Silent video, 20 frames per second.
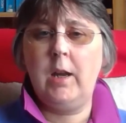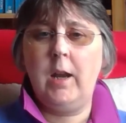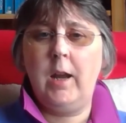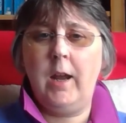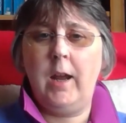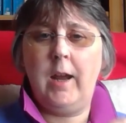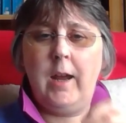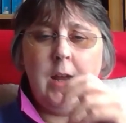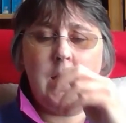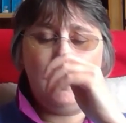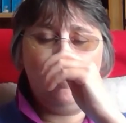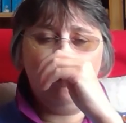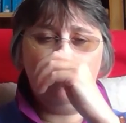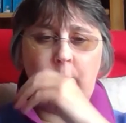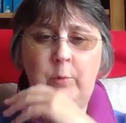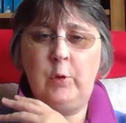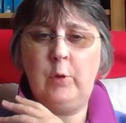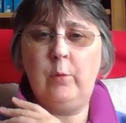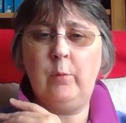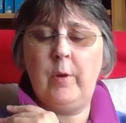
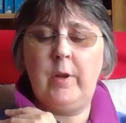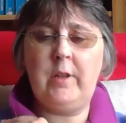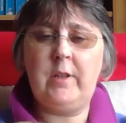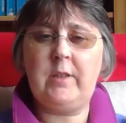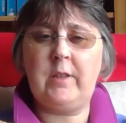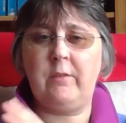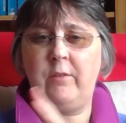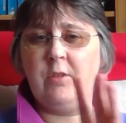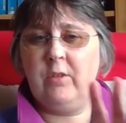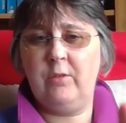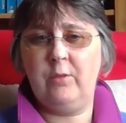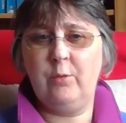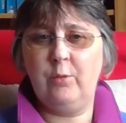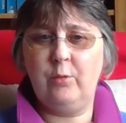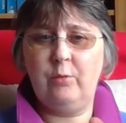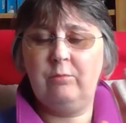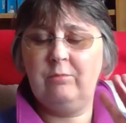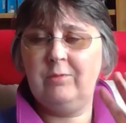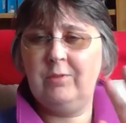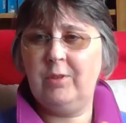who wins. I've got
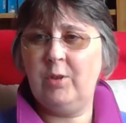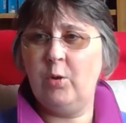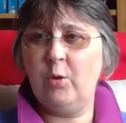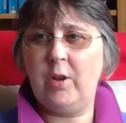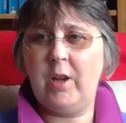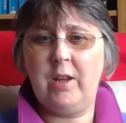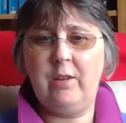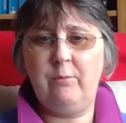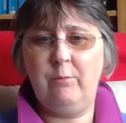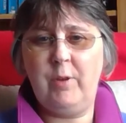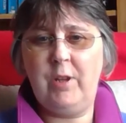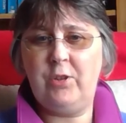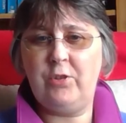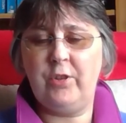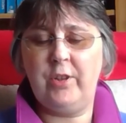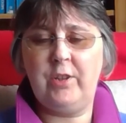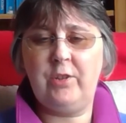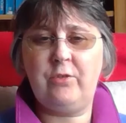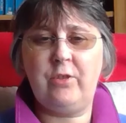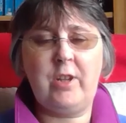no kind of major
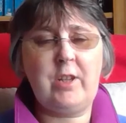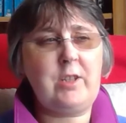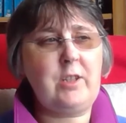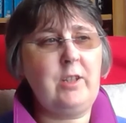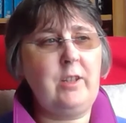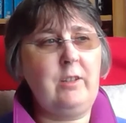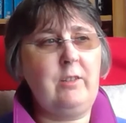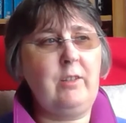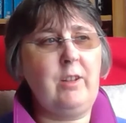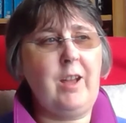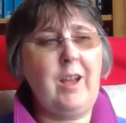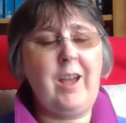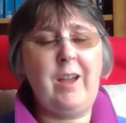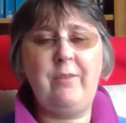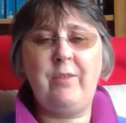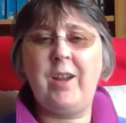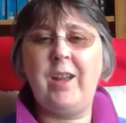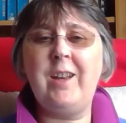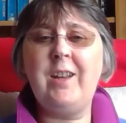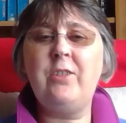interest in. I've
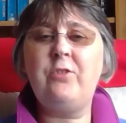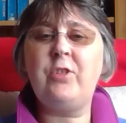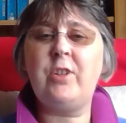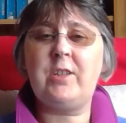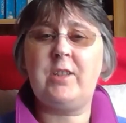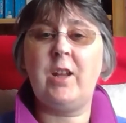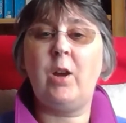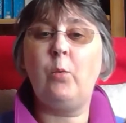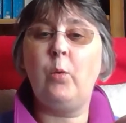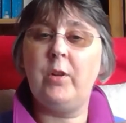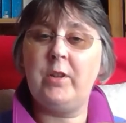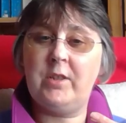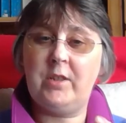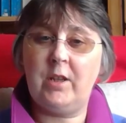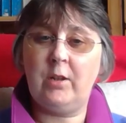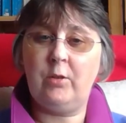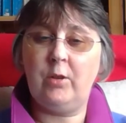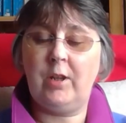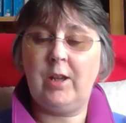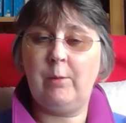got an interest in, I want to see a
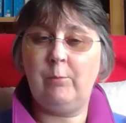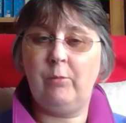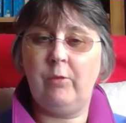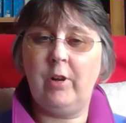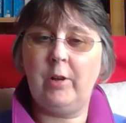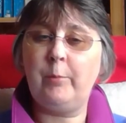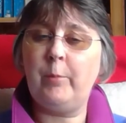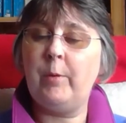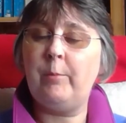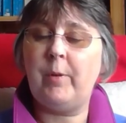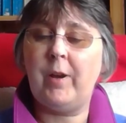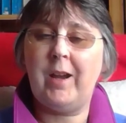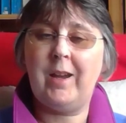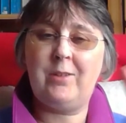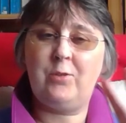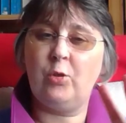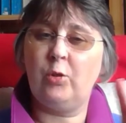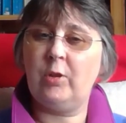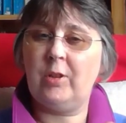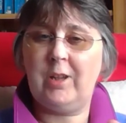good game of rugby, but I
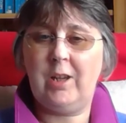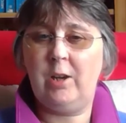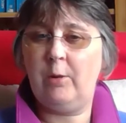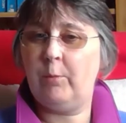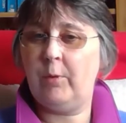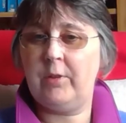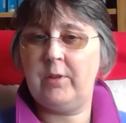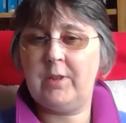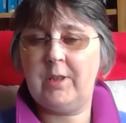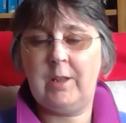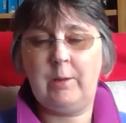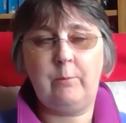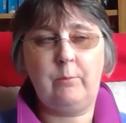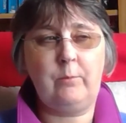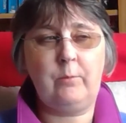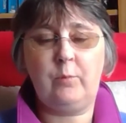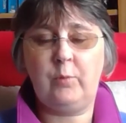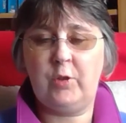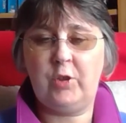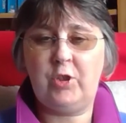don't care about
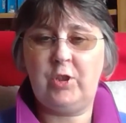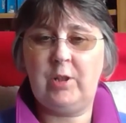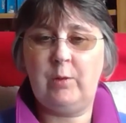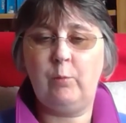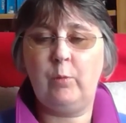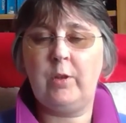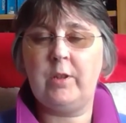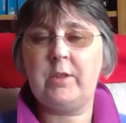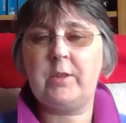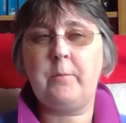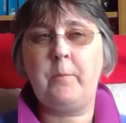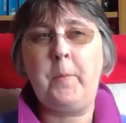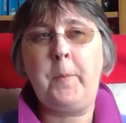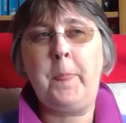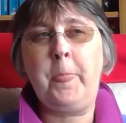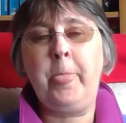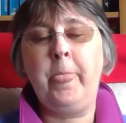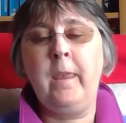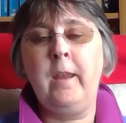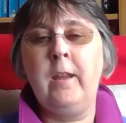which team wins.
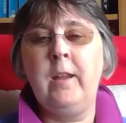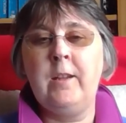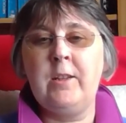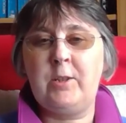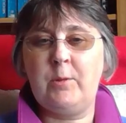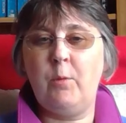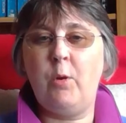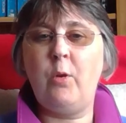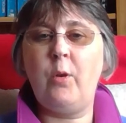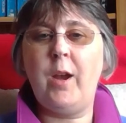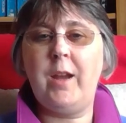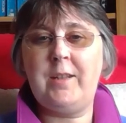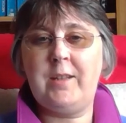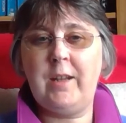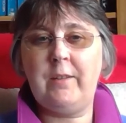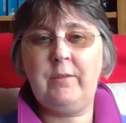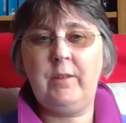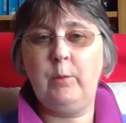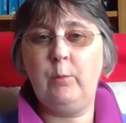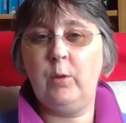Tomorrow I
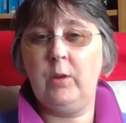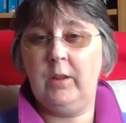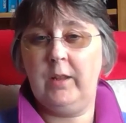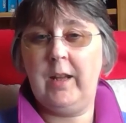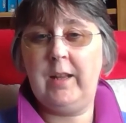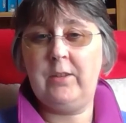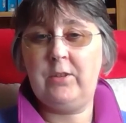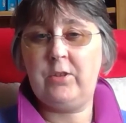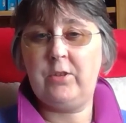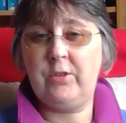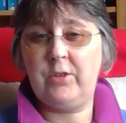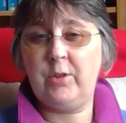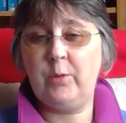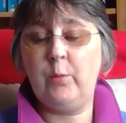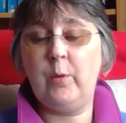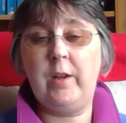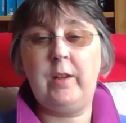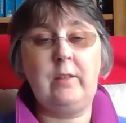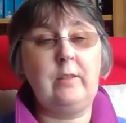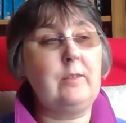definitely want Leinster to
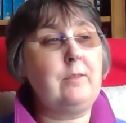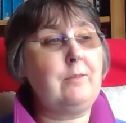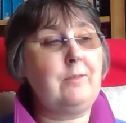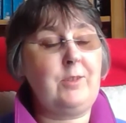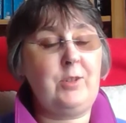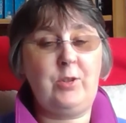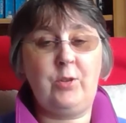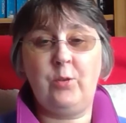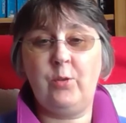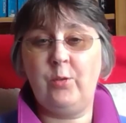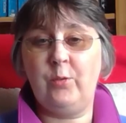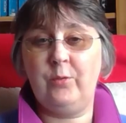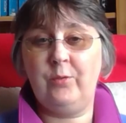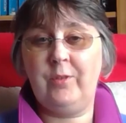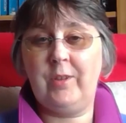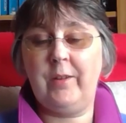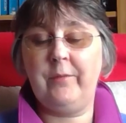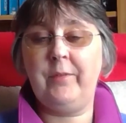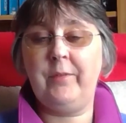win, so yeah,